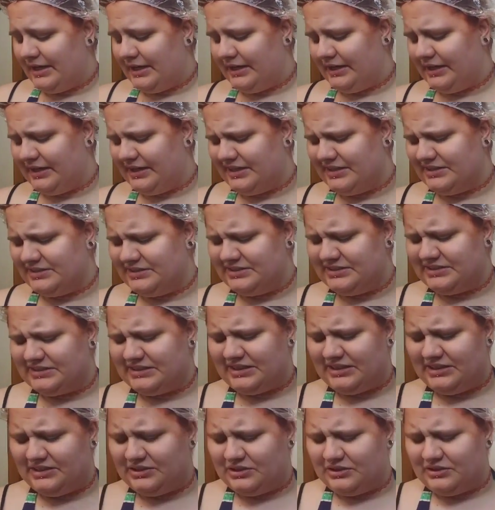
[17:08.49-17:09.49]
And,
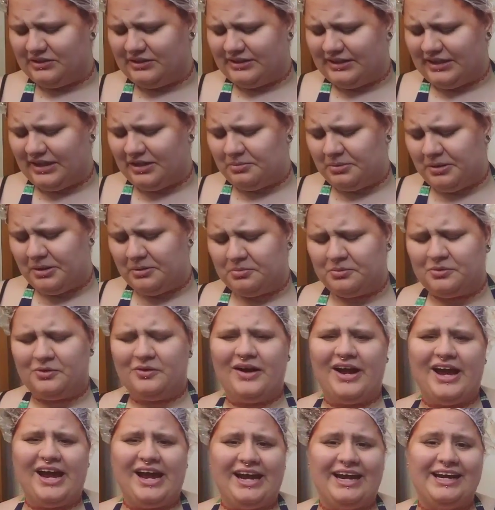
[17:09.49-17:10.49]
you know, a lot of
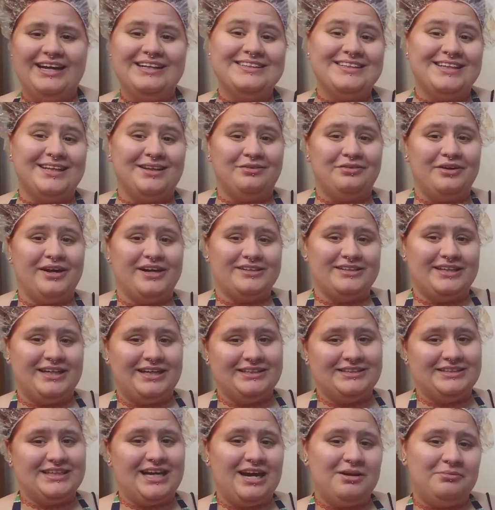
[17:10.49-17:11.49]
people hate the fact that
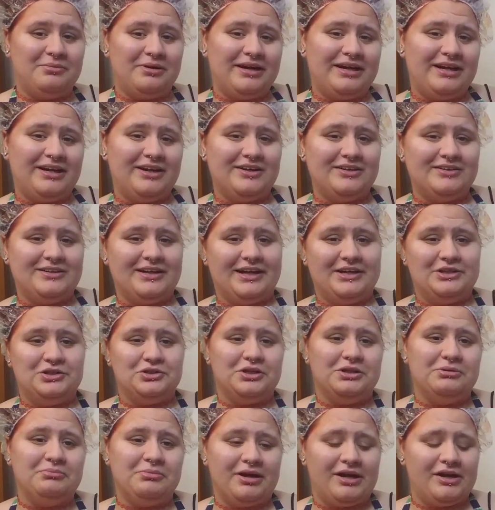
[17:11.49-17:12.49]
I dye my hair, that I
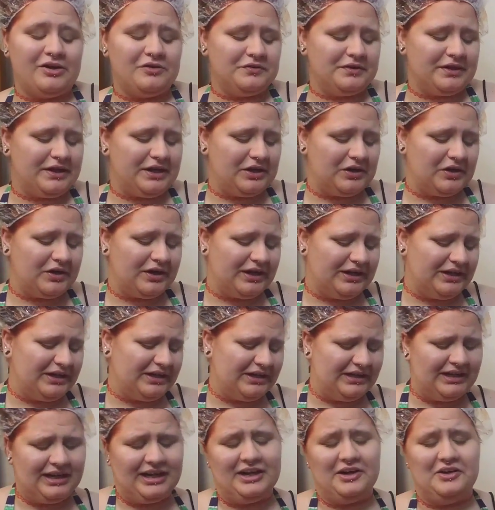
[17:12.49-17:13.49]
treat my own hair,
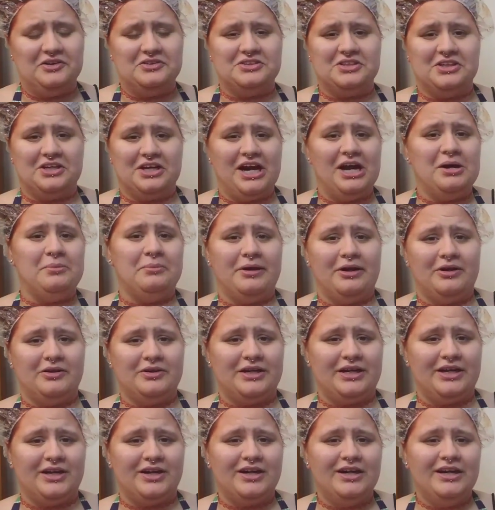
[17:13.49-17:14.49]
and then I also cut my
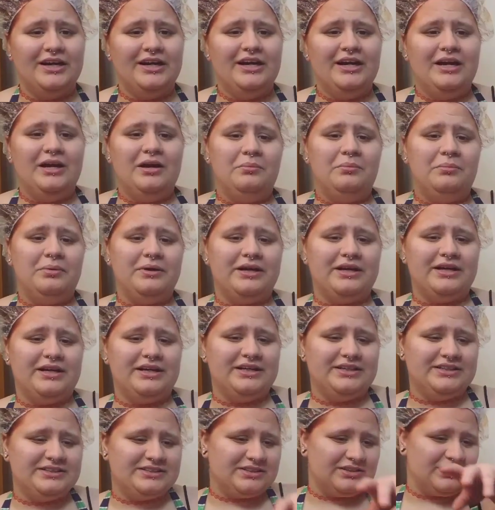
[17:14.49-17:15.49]
own hair.
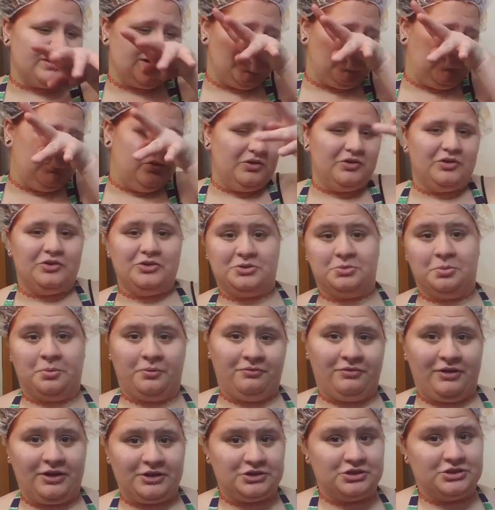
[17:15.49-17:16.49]
Because they're like, well, there's
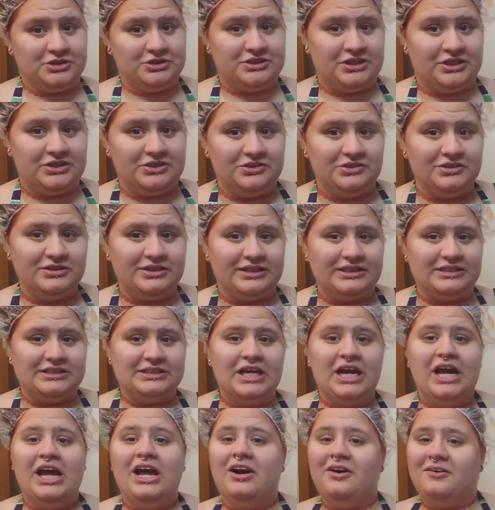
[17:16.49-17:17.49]
professionals that do
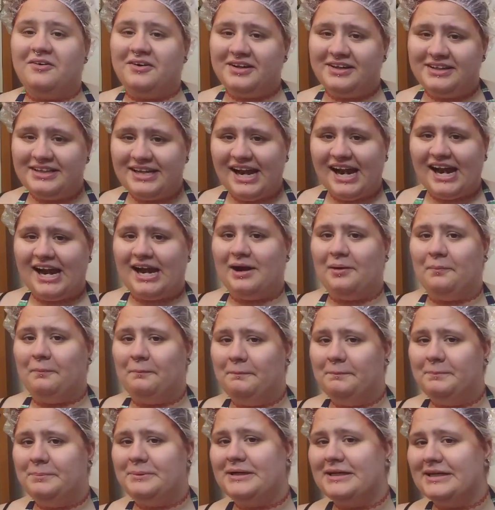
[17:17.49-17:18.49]
this. Well, yeah,
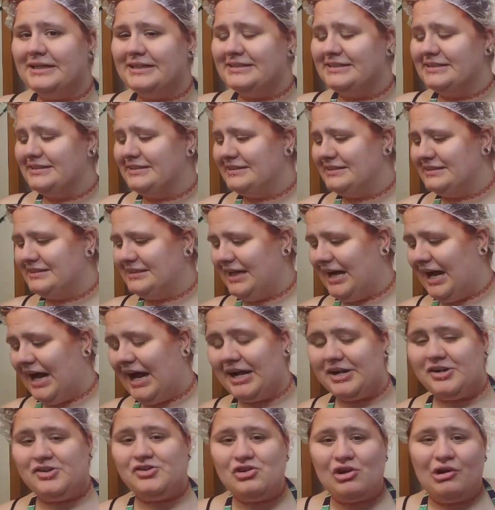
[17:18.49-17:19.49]
but
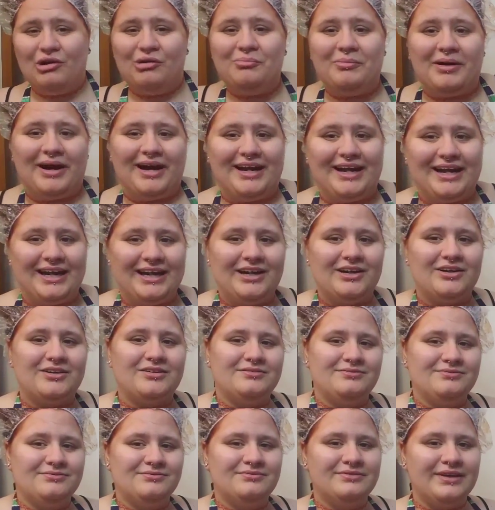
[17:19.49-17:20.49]
I know my
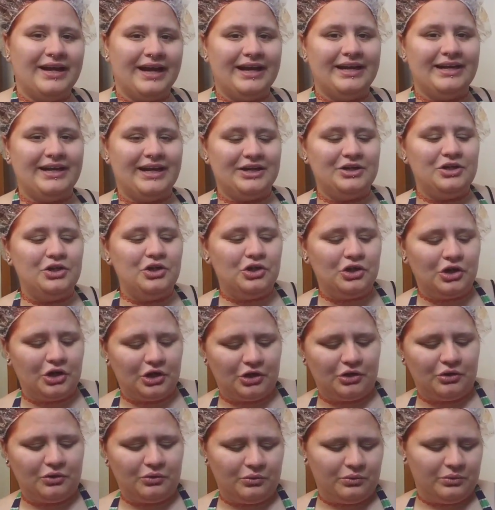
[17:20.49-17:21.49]
hair. And I
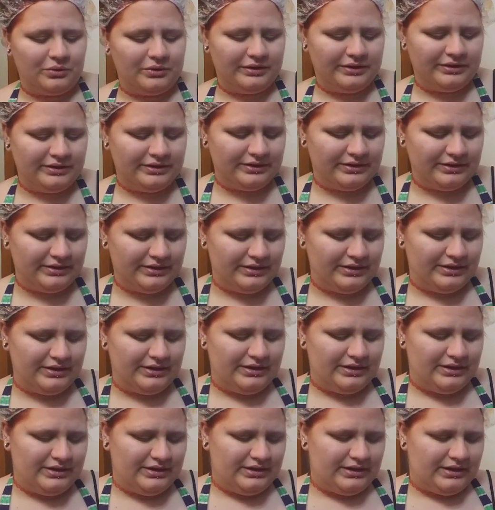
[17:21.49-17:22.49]
know
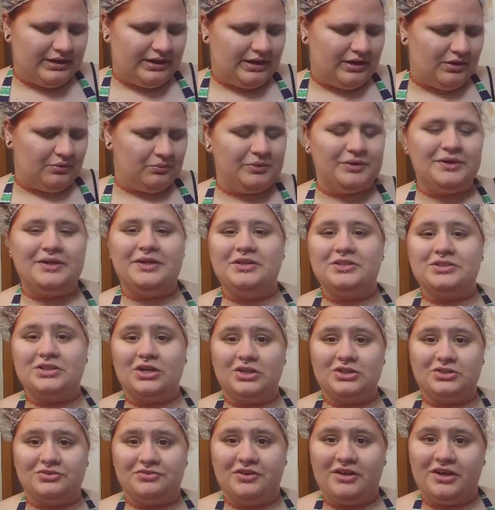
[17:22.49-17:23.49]
when it
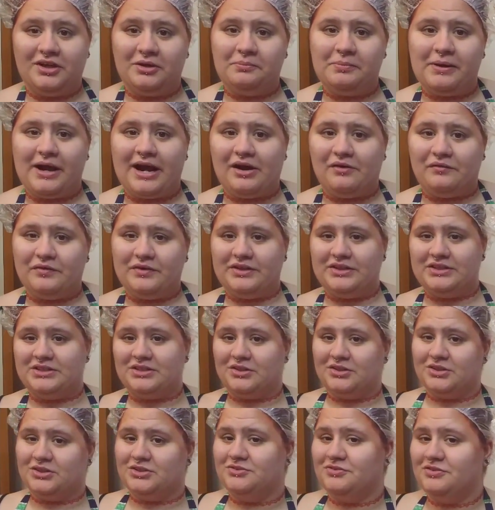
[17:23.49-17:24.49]
starts feeling bad, when it
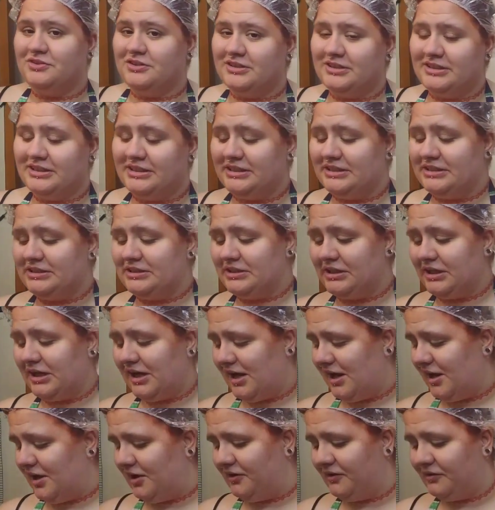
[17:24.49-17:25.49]
starts feeling
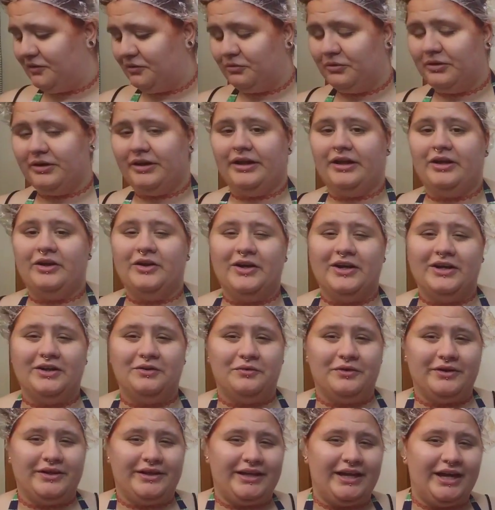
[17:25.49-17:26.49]
really good
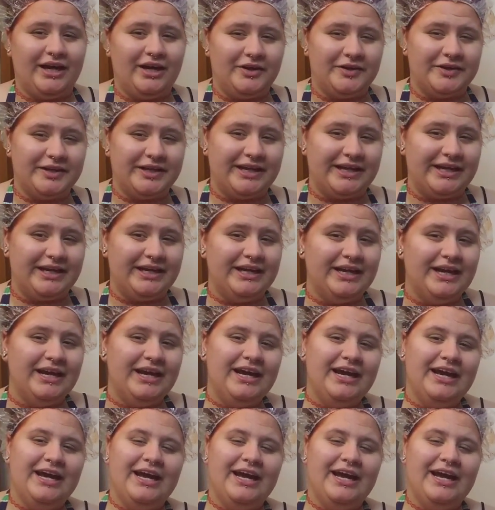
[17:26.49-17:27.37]
and really healthy.